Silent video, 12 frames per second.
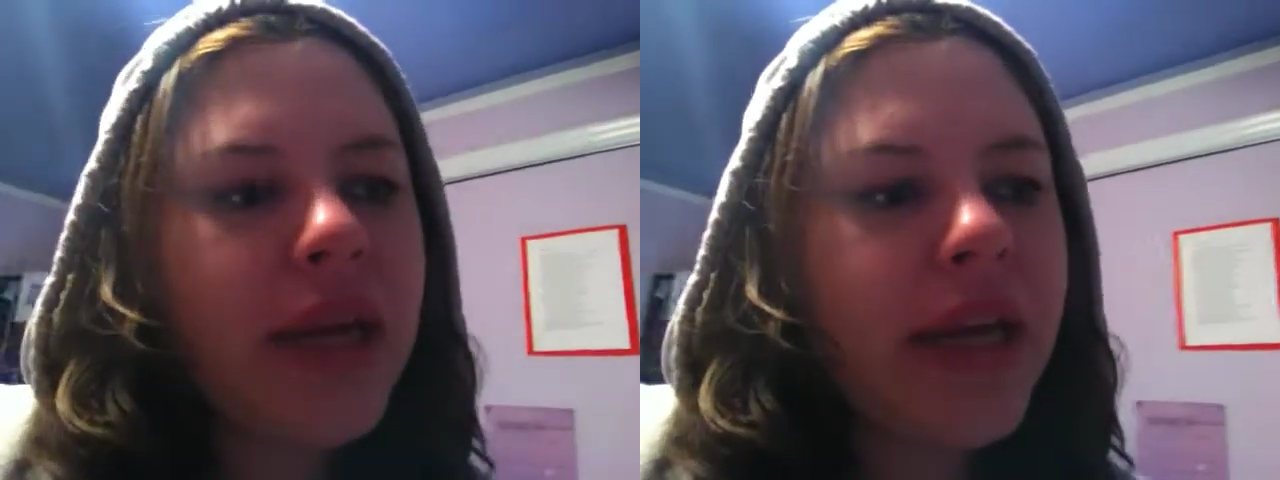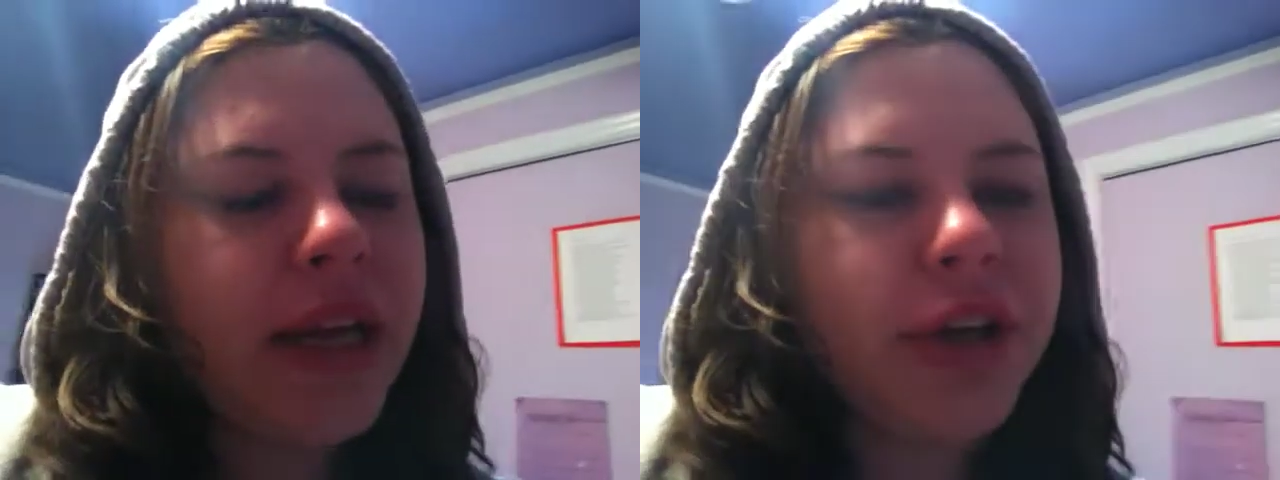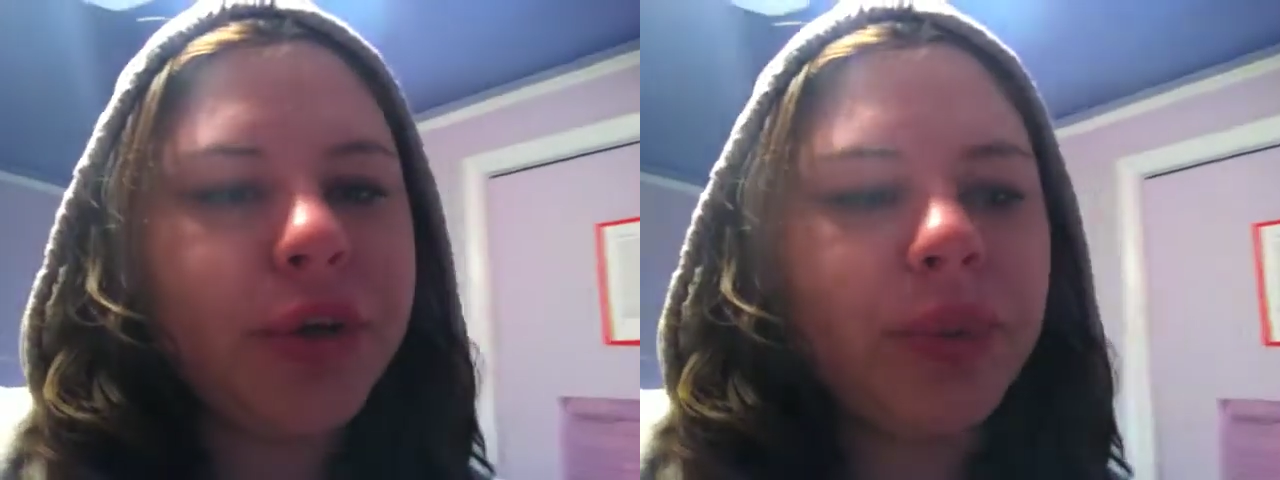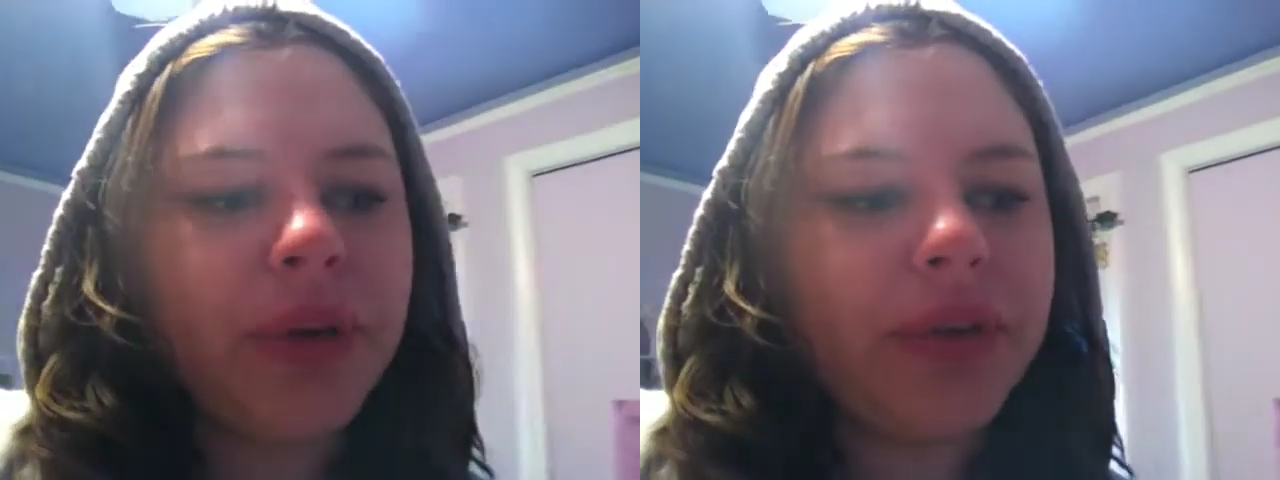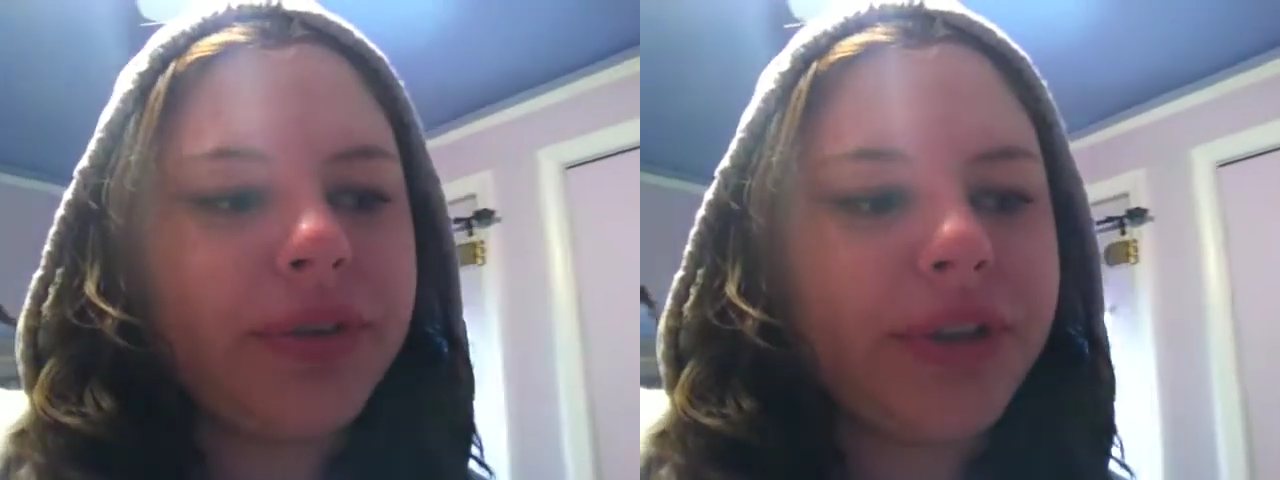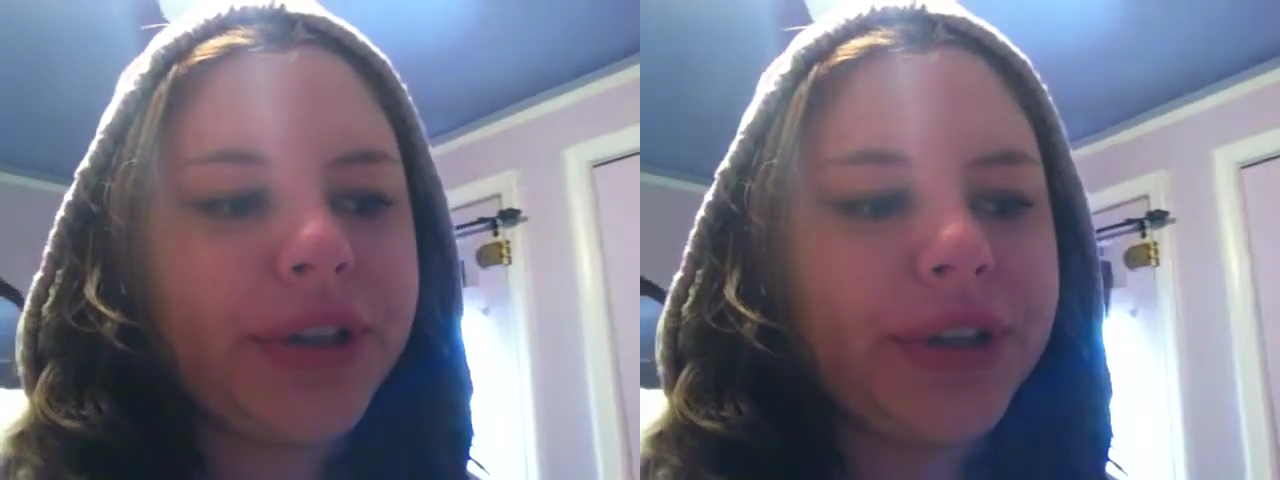and her, one
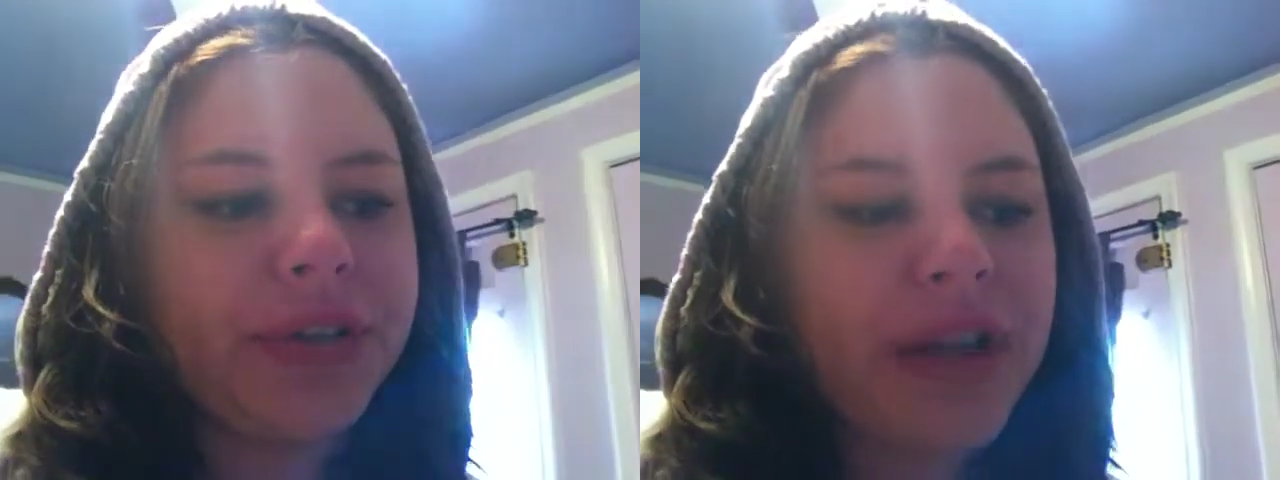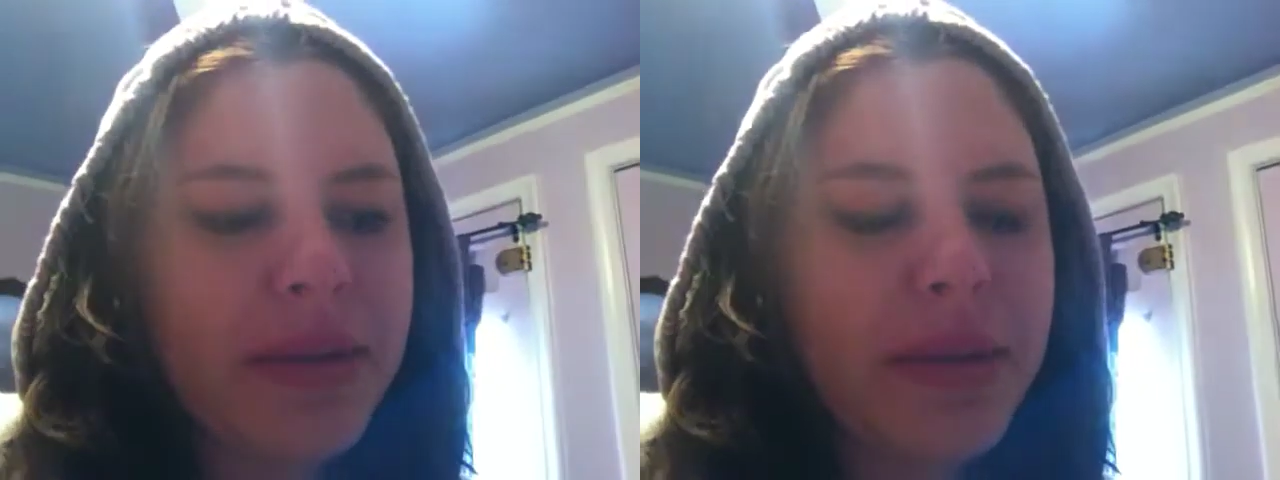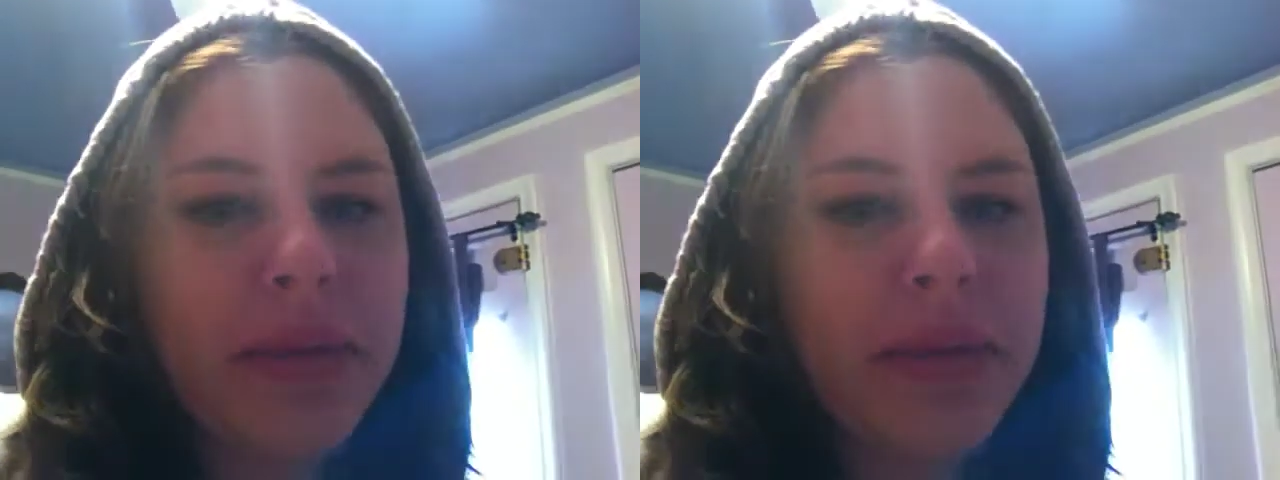of her family